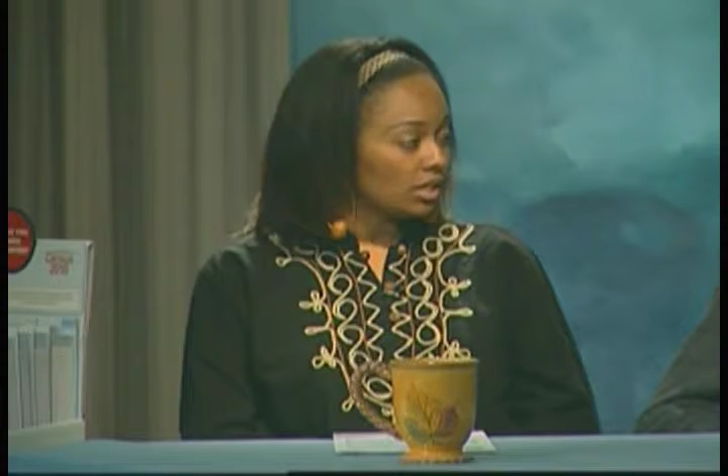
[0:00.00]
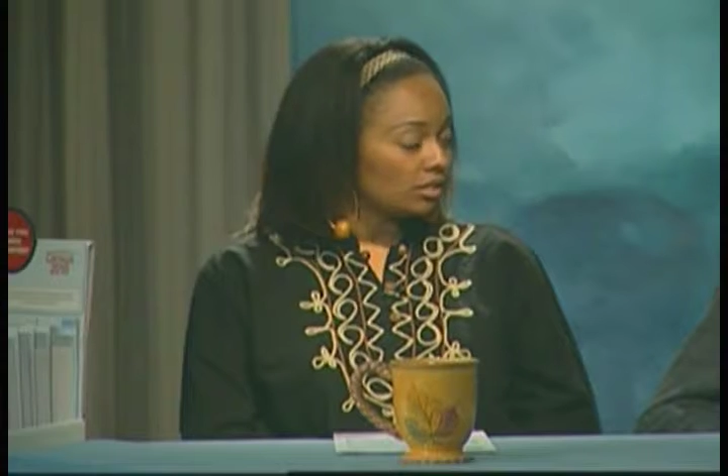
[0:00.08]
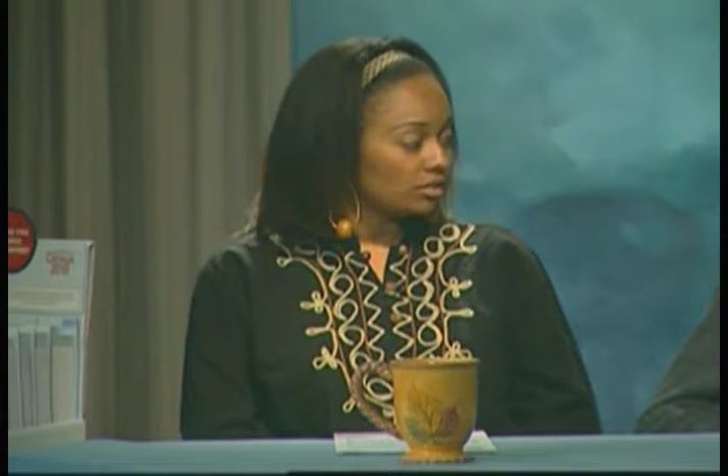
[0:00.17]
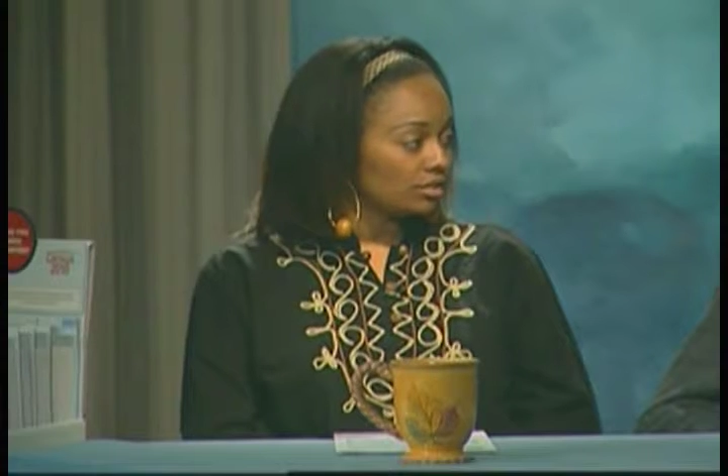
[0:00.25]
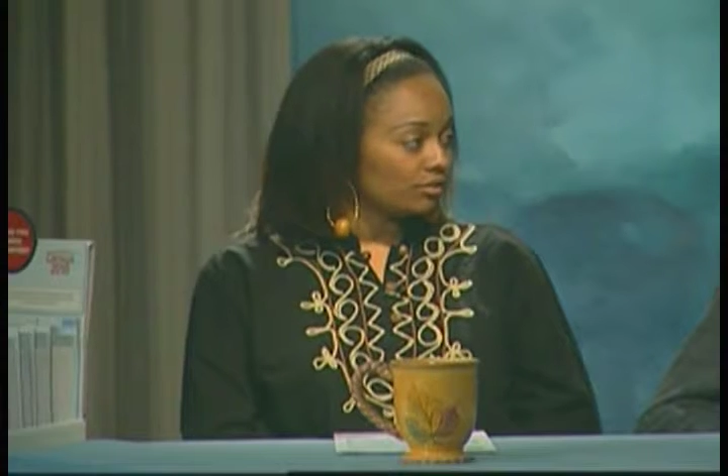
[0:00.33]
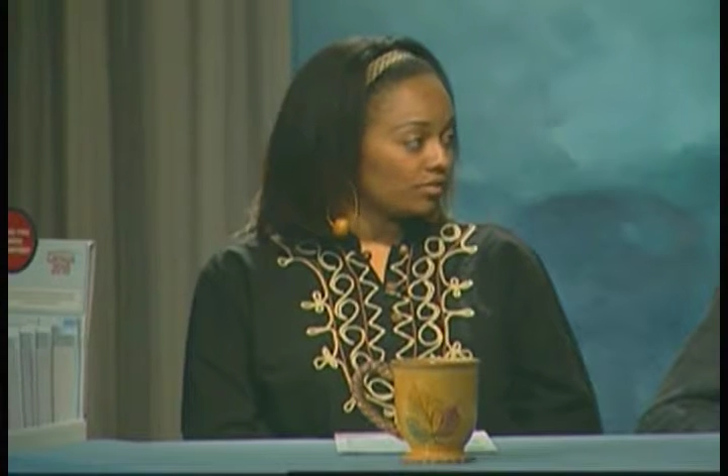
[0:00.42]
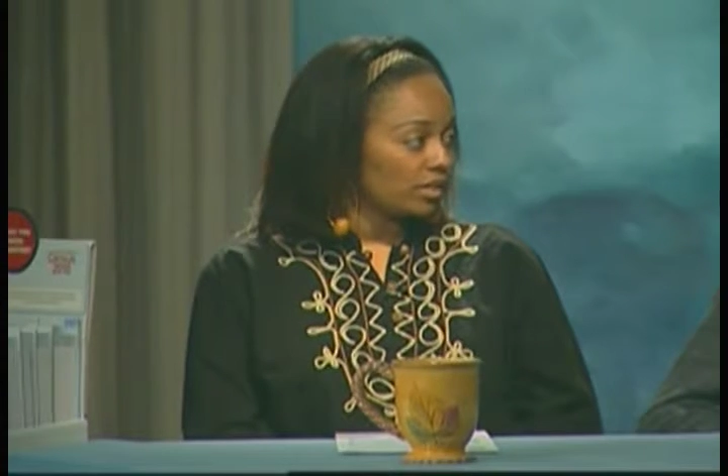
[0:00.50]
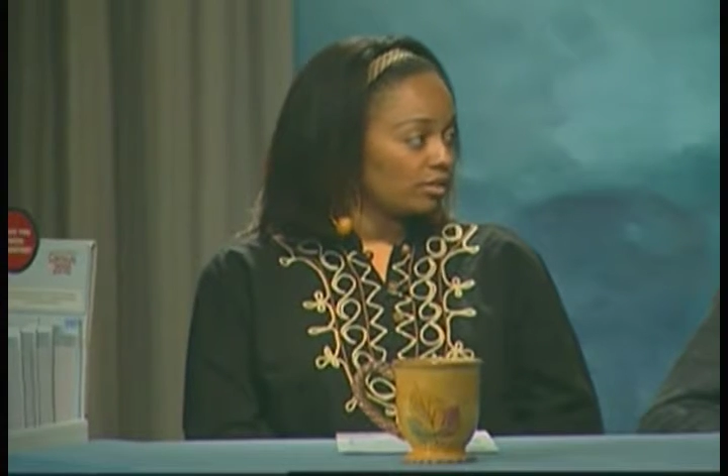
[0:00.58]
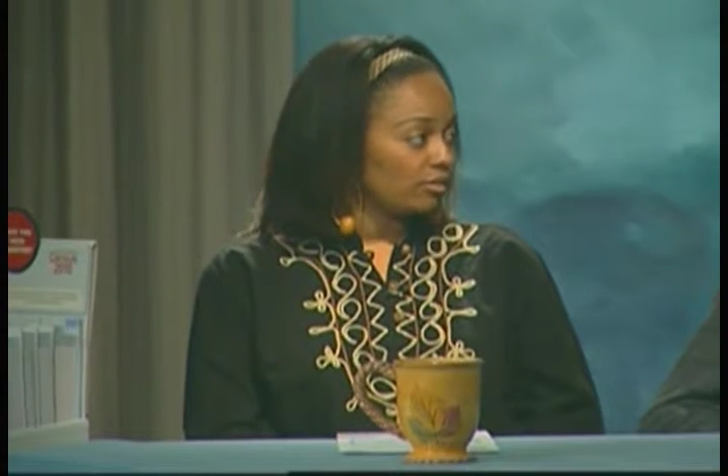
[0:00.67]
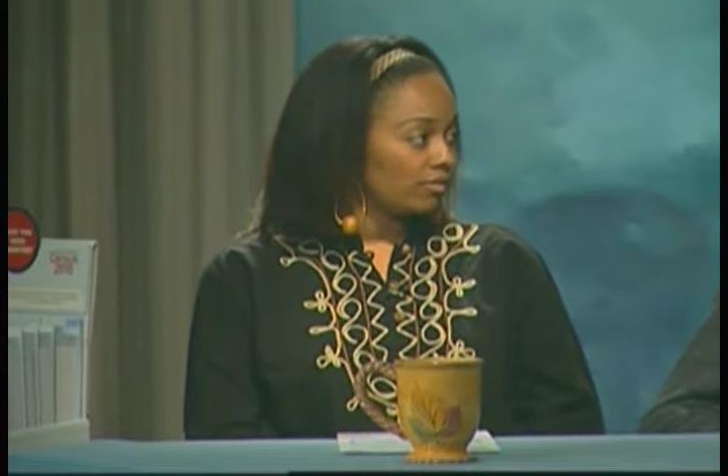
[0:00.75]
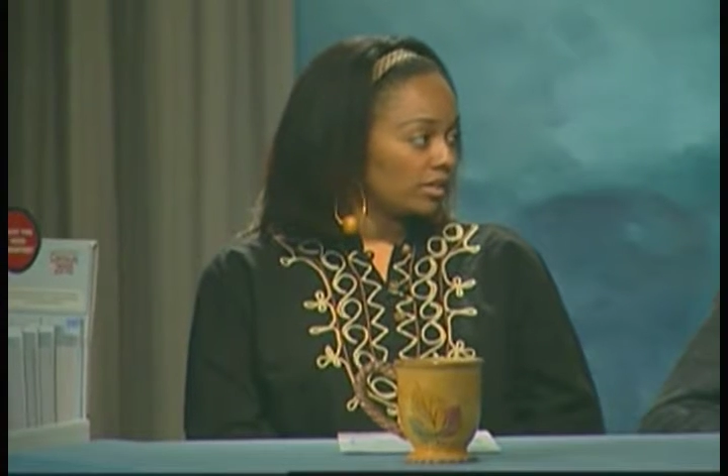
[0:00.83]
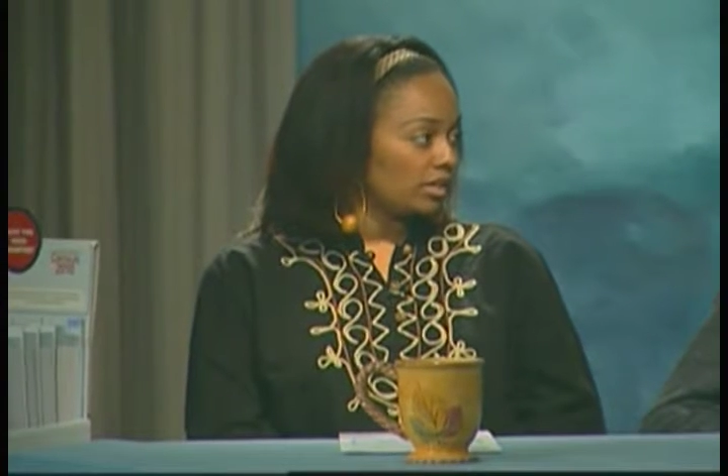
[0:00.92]
of
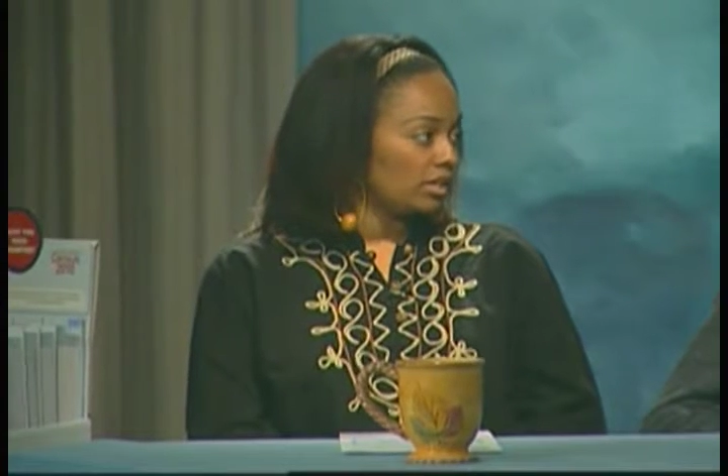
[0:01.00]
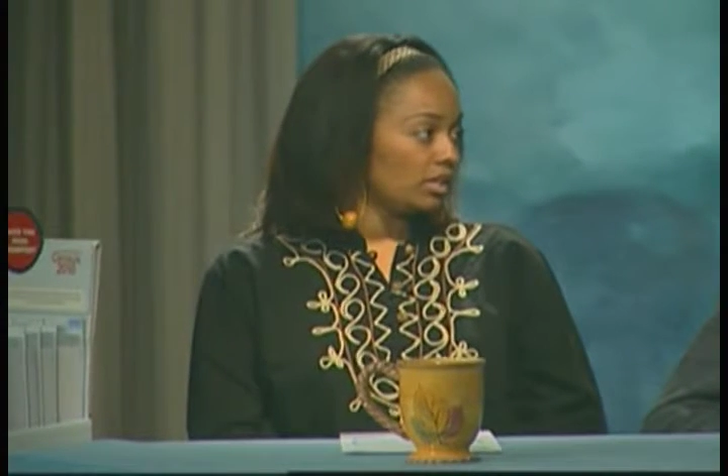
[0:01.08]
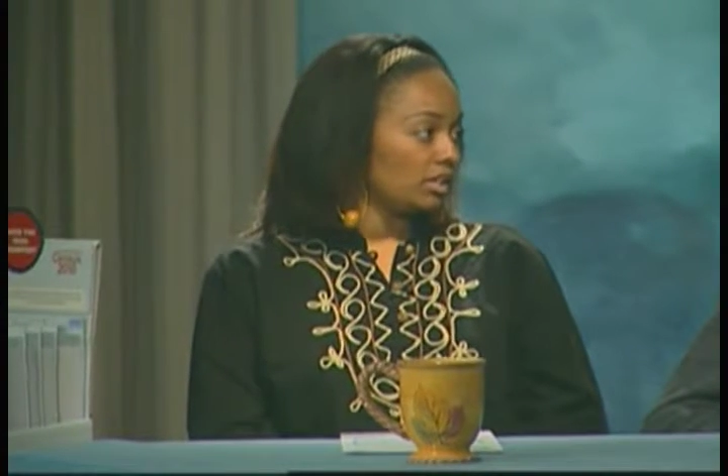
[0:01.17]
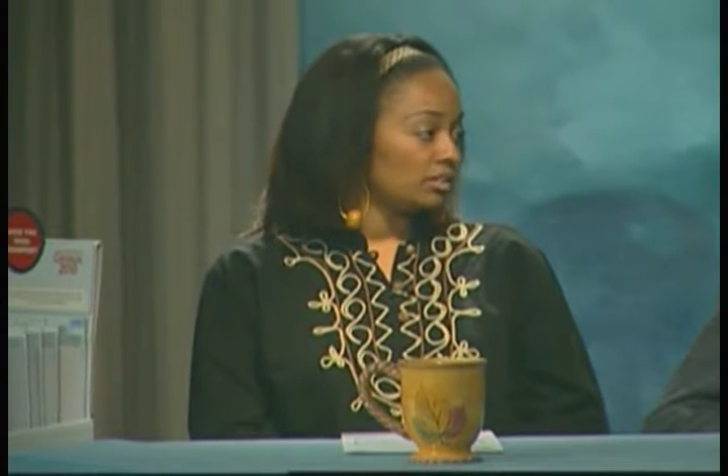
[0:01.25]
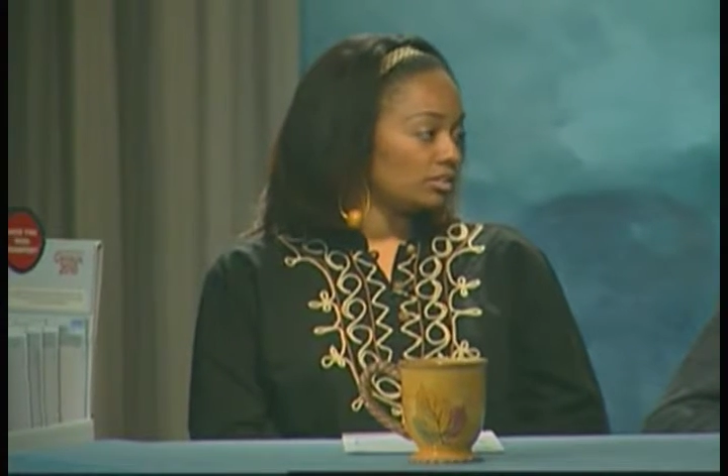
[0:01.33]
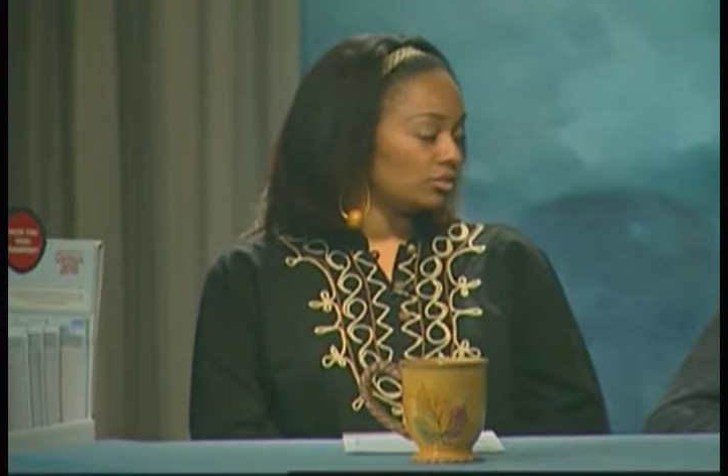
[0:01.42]
federal funding is